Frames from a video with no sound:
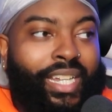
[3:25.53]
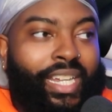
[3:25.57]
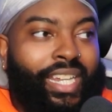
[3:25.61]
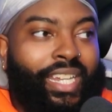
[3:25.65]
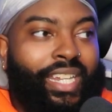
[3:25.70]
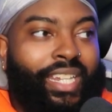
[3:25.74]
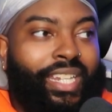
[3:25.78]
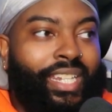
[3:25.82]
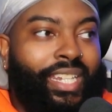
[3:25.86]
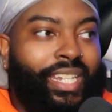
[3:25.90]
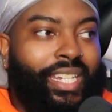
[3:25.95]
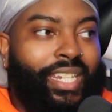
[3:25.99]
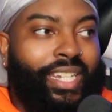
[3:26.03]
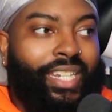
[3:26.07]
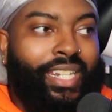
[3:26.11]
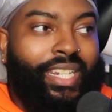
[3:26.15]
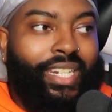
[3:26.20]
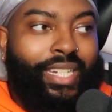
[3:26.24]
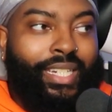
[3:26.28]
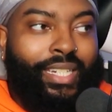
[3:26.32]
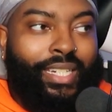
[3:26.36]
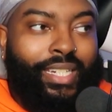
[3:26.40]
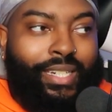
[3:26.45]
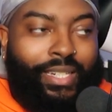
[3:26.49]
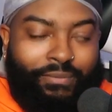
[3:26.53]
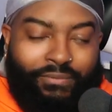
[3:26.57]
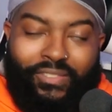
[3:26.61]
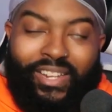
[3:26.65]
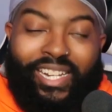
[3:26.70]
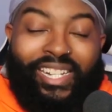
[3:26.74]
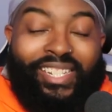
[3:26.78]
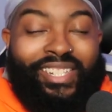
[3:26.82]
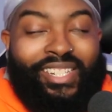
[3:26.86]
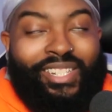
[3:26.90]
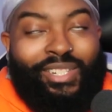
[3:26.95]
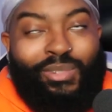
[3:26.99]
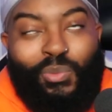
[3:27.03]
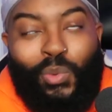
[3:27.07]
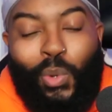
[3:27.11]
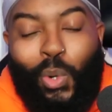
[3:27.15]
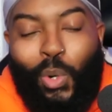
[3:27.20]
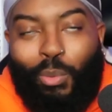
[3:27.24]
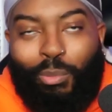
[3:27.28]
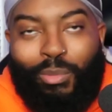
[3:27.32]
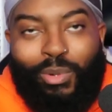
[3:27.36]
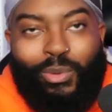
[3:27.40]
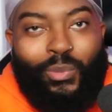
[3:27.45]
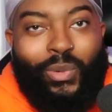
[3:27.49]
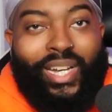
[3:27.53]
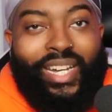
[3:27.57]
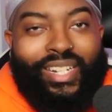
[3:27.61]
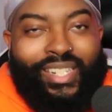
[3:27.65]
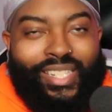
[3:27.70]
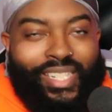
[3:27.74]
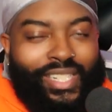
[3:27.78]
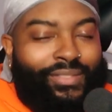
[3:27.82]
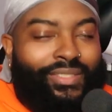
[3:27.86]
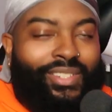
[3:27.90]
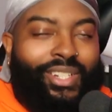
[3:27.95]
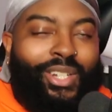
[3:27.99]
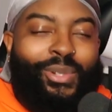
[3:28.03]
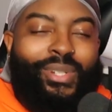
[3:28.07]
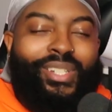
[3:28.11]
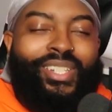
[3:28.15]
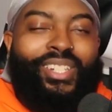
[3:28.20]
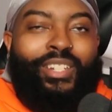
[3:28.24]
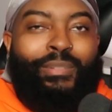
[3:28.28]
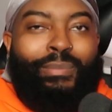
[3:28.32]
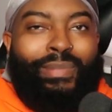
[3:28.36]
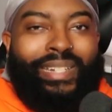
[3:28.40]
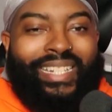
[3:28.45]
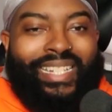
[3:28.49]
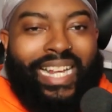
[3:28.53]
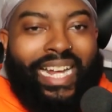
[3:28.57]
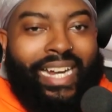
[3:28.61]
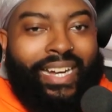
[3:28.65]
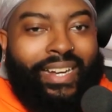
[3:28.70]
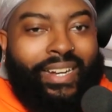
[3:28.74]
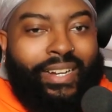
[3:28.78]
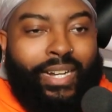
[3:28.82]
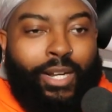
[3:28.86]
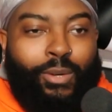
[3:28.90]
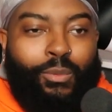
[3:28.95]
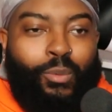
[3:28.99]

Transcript: and he faces Roman Reigns, even though he's going to be tired.